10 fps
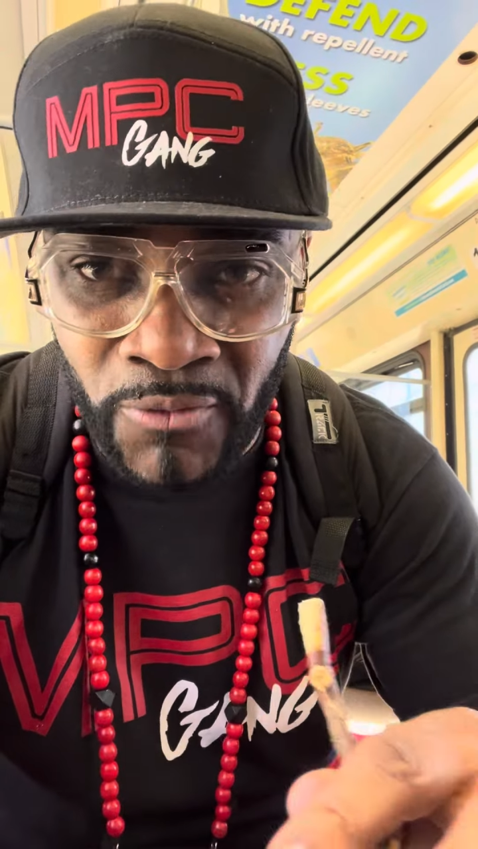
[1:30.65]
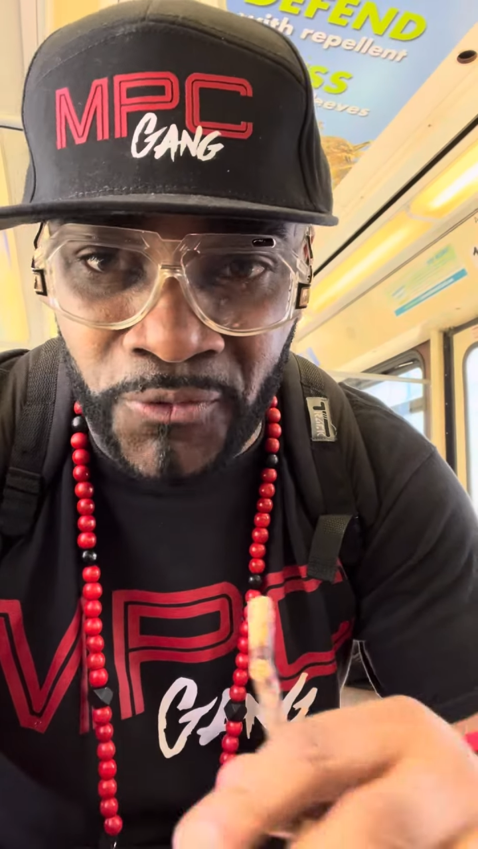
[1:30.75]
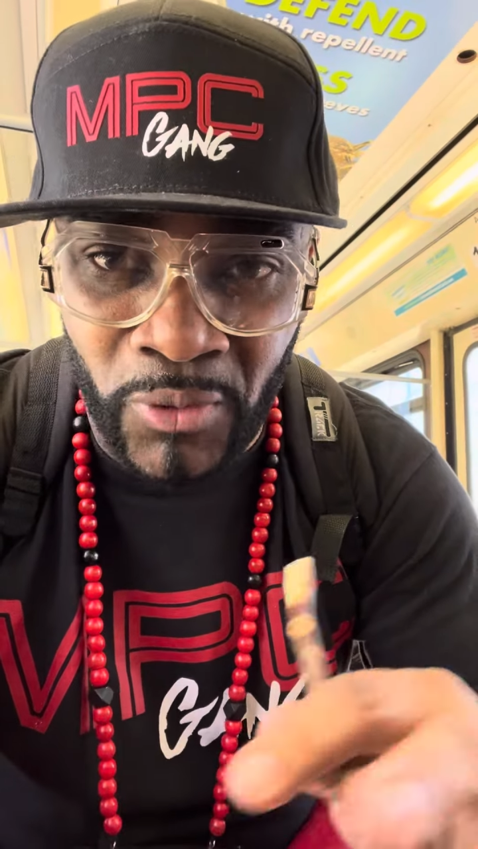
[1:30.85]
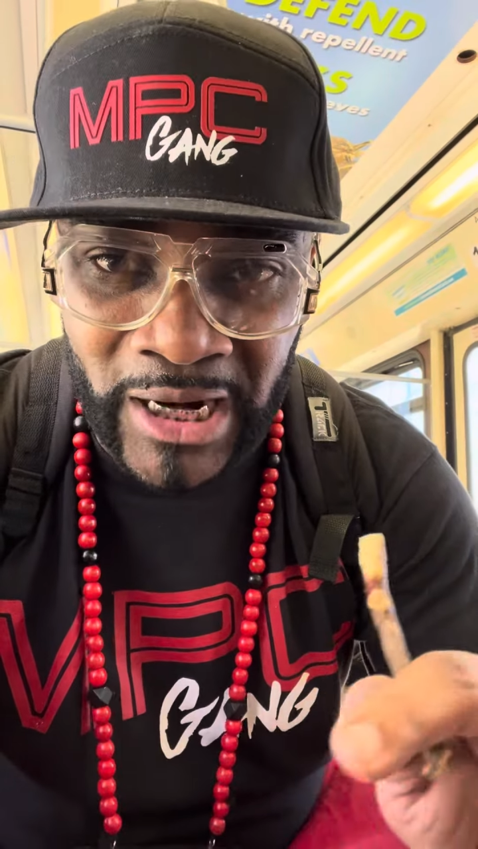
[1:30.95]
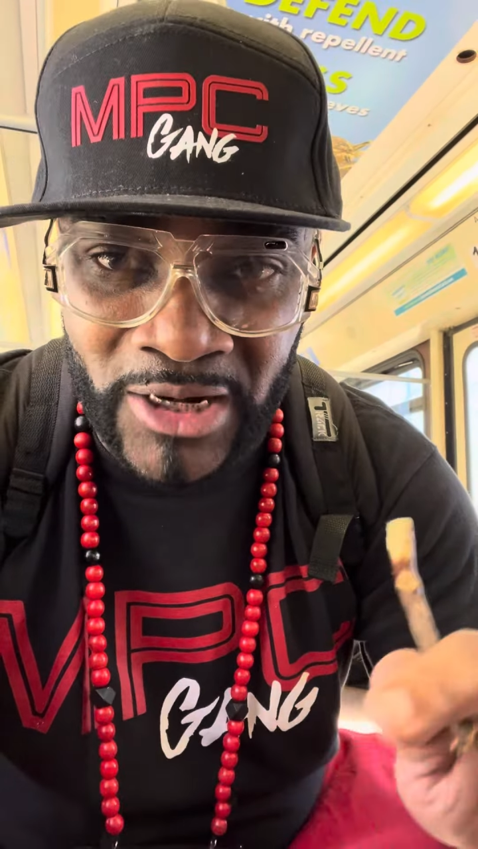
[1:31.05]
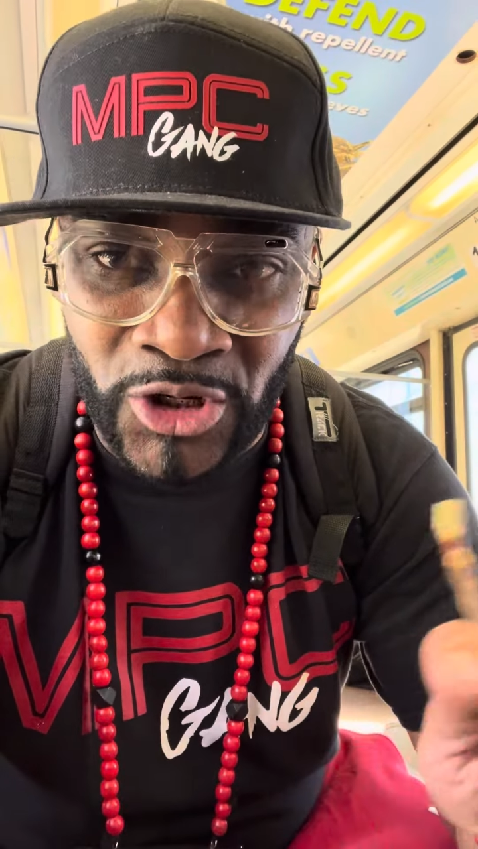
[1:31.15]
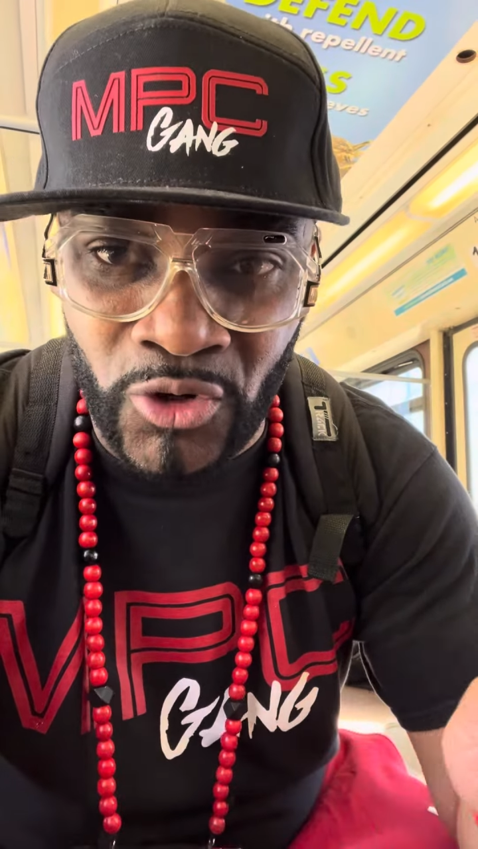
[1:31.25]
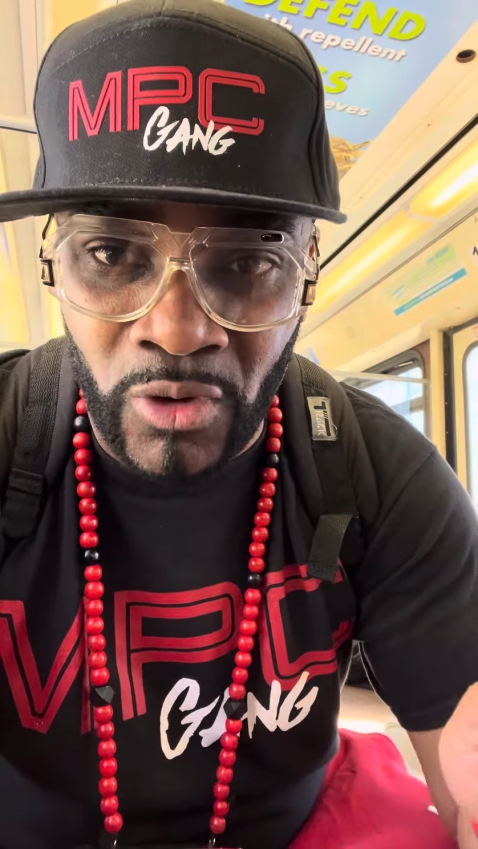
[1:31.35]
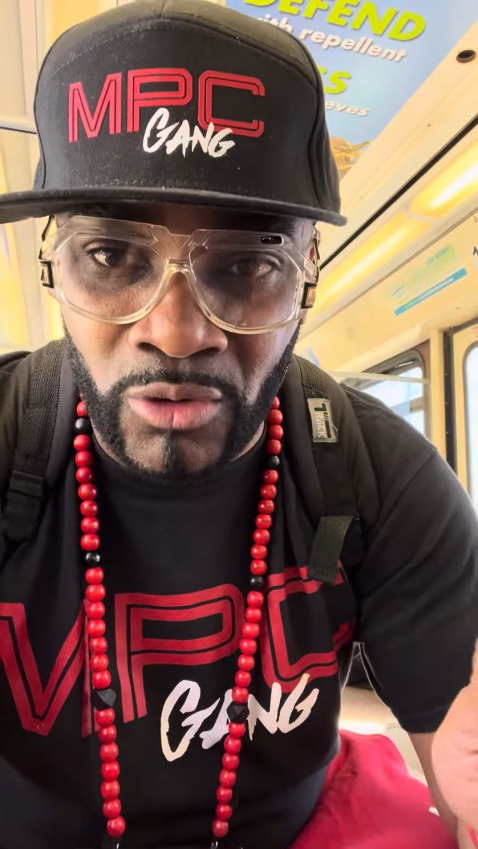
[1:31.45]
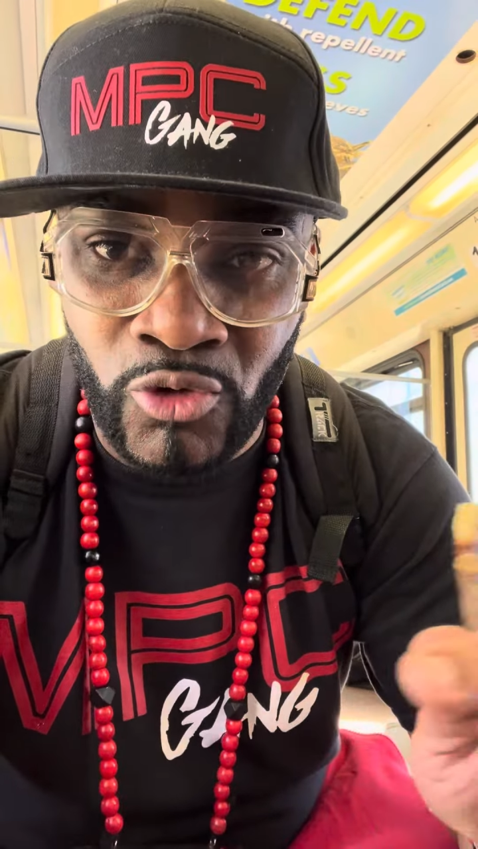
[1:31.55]
from what I
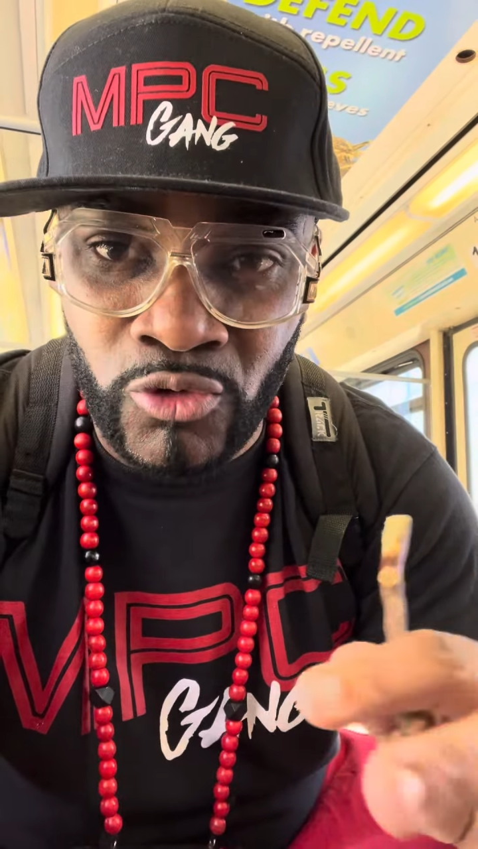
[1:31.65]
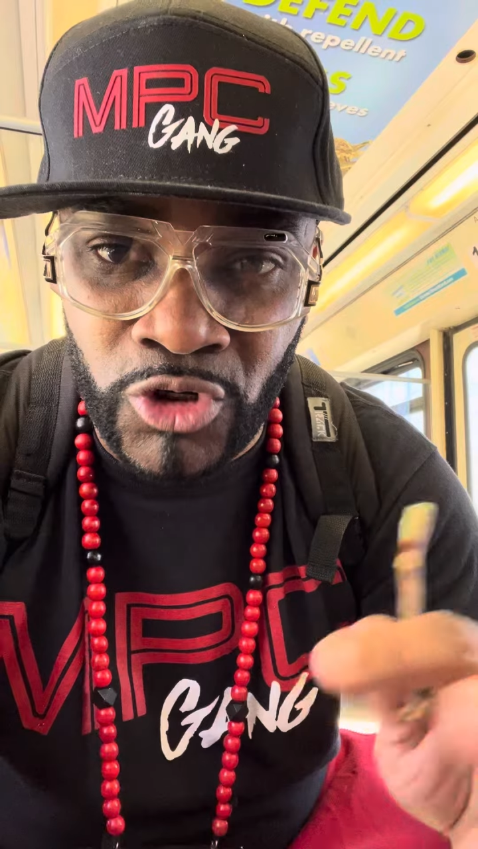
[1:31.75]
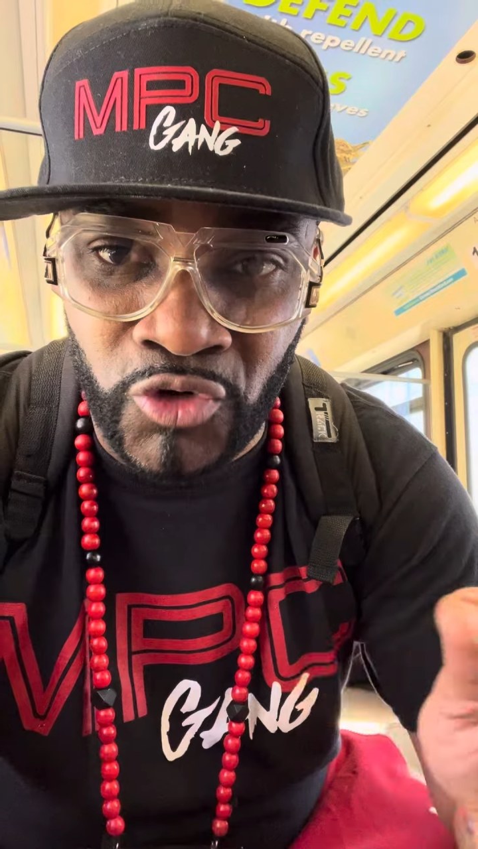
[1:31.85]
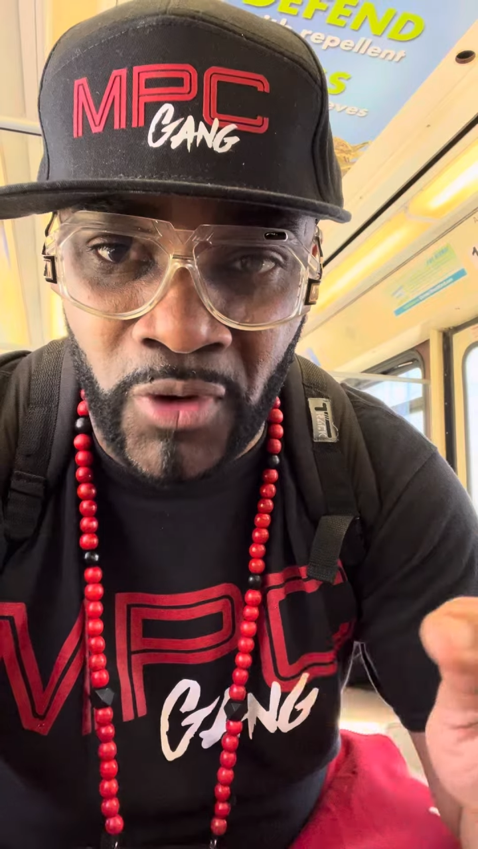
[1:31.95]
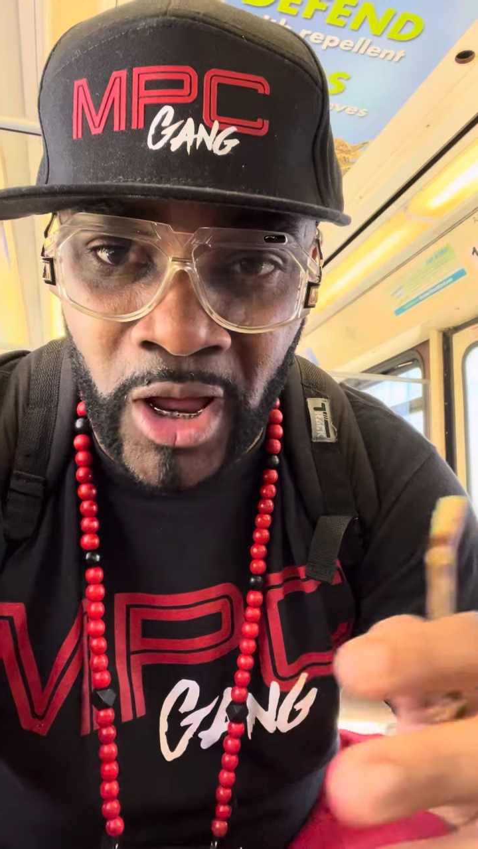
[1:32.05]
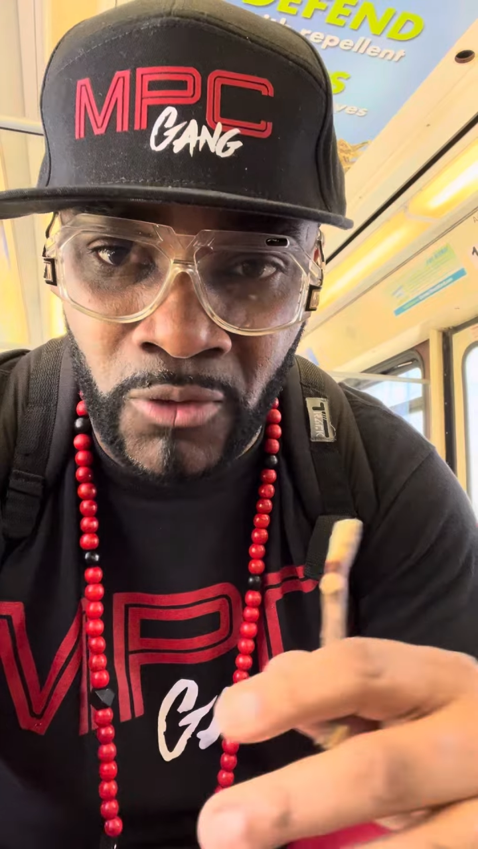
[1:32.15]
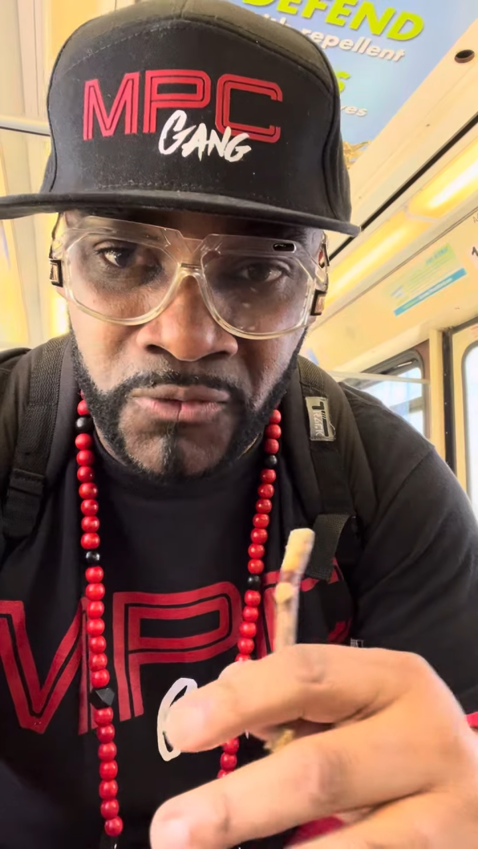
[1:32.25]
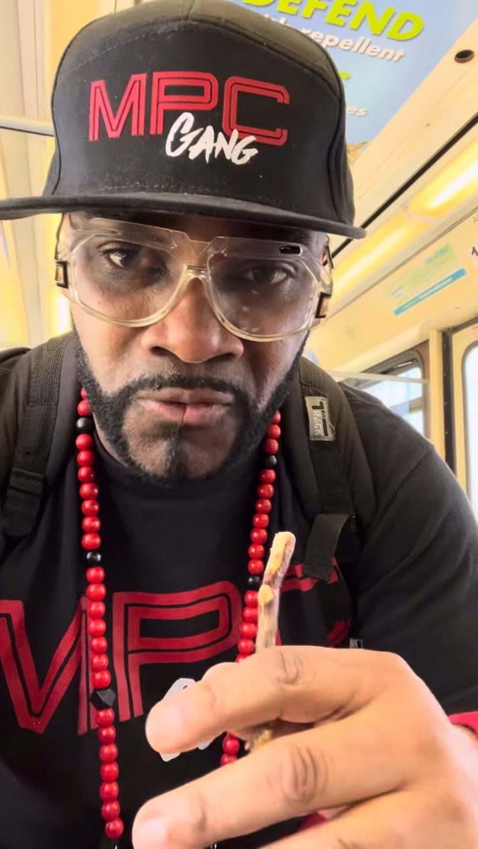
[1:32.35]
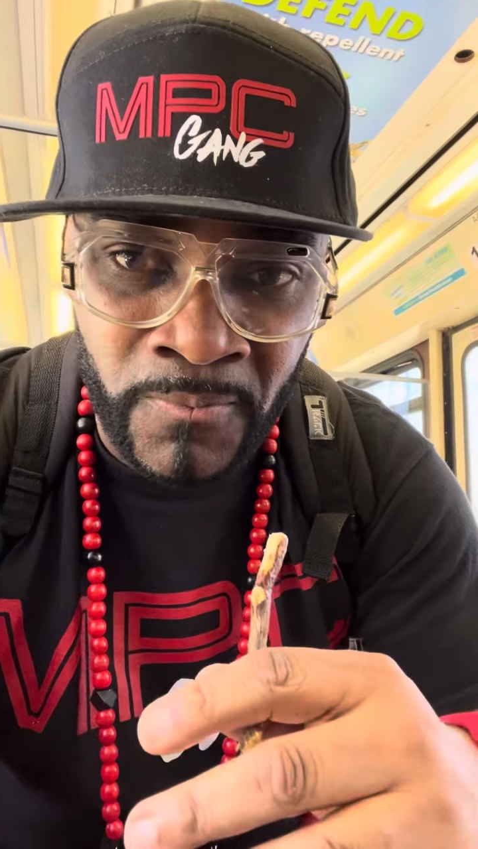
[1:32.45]
saw on News 12,